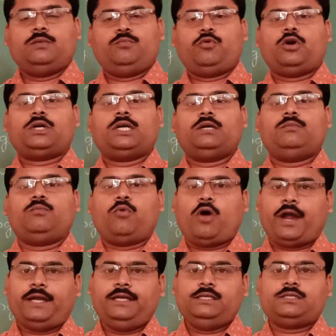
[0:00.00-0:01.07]
important
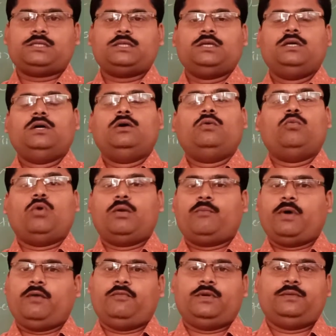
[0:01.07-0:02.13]
points one
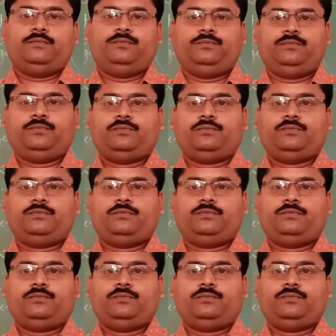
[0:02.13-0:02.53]
by one.